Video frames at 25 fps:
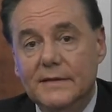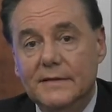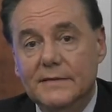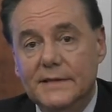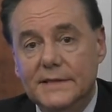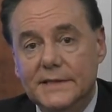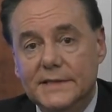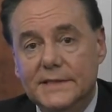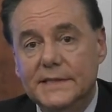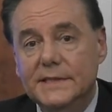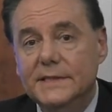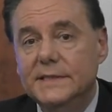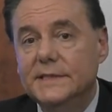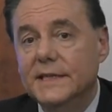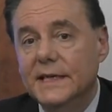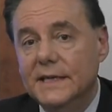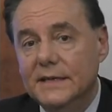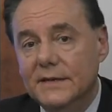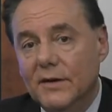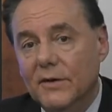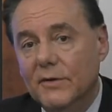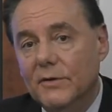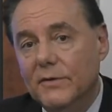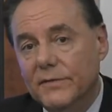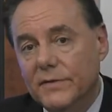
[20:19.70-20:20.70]
This is
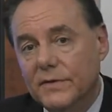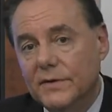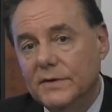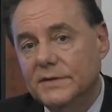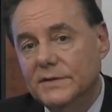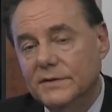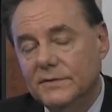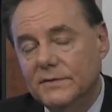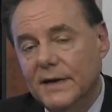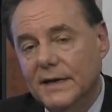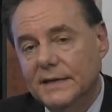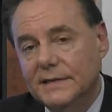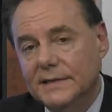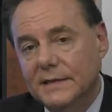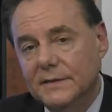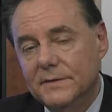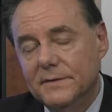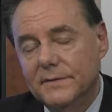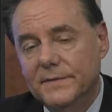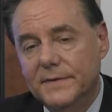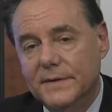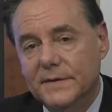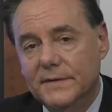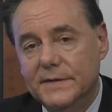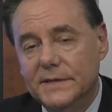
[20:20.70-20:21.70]
an overt direct
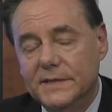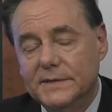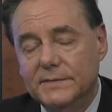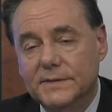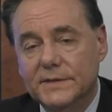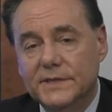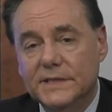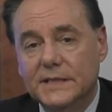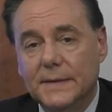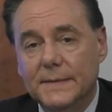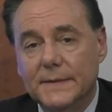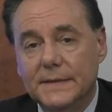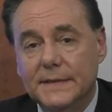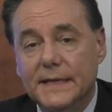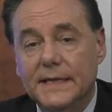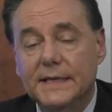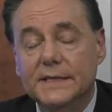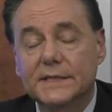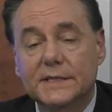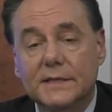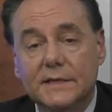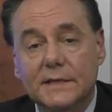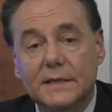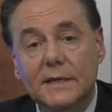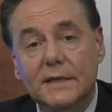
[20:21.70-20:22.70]
interference with something that
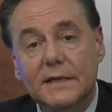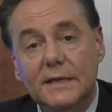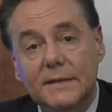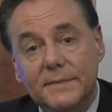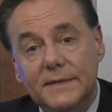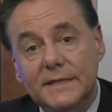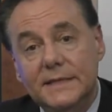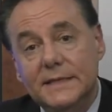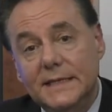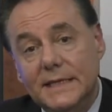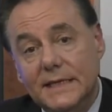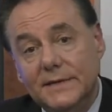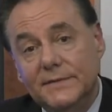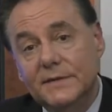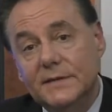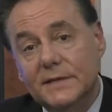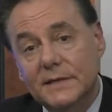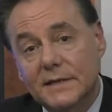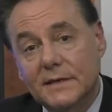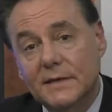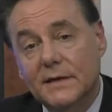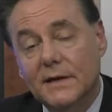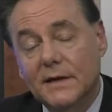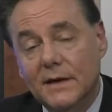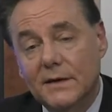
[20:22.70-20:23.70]
has clearly been given
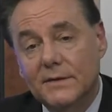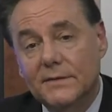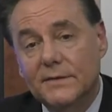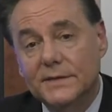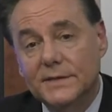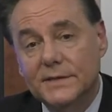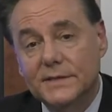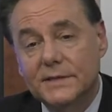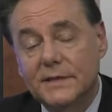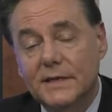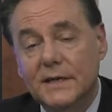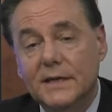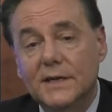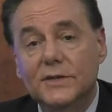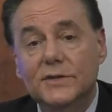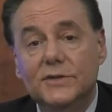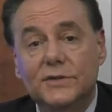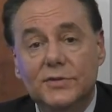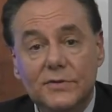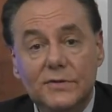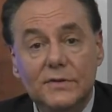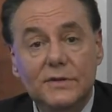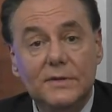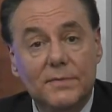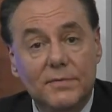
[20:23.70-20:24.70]
to Congress
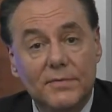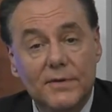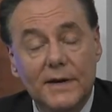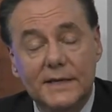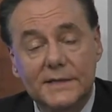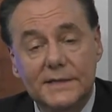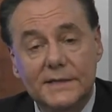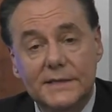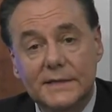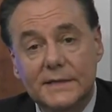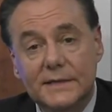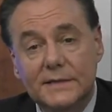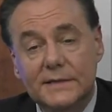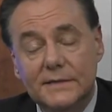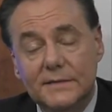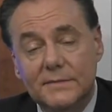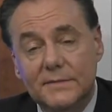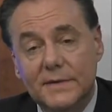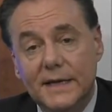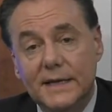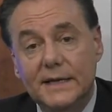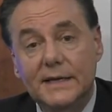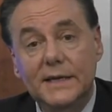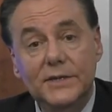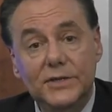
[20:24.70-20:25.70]
to the president to
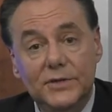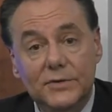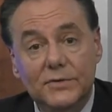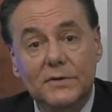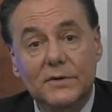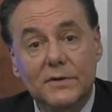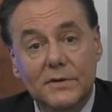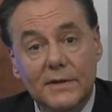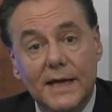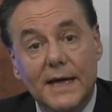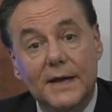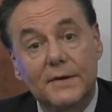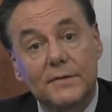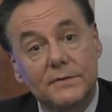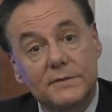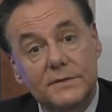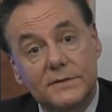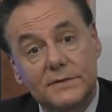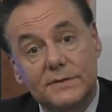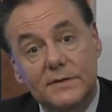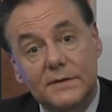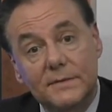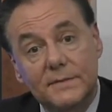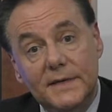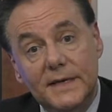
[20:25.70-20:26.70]
make a unilateral
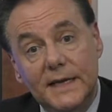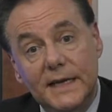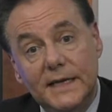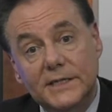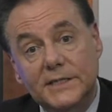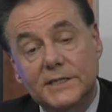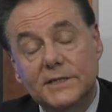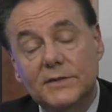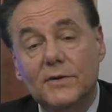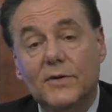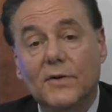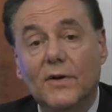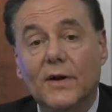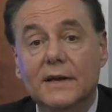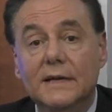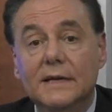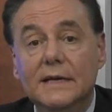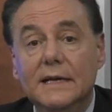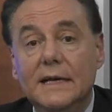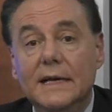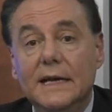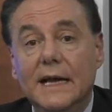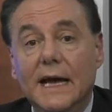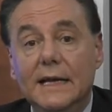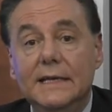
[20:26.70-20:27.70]
determination on,
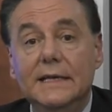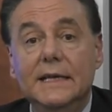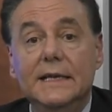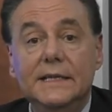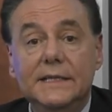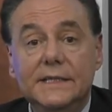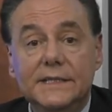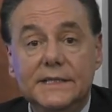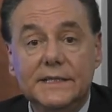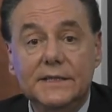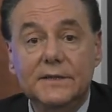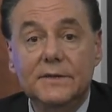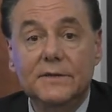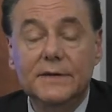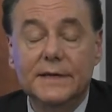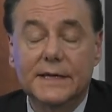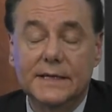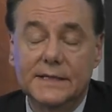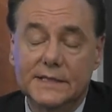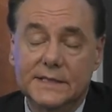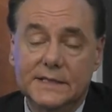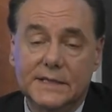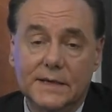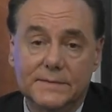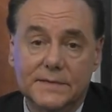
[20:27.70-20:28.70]
and yet it still
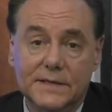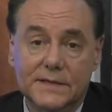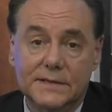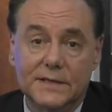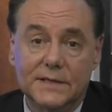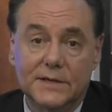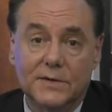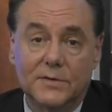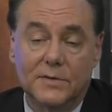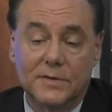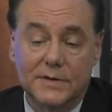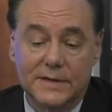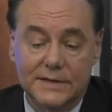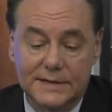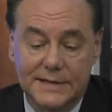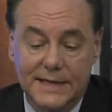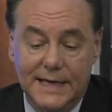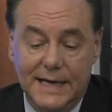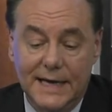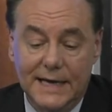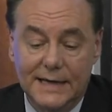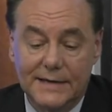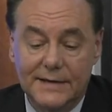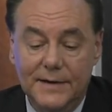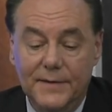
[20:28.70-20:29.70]
gets subject to court
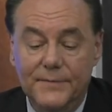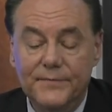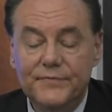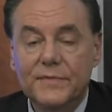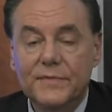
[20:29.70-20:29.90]
attack.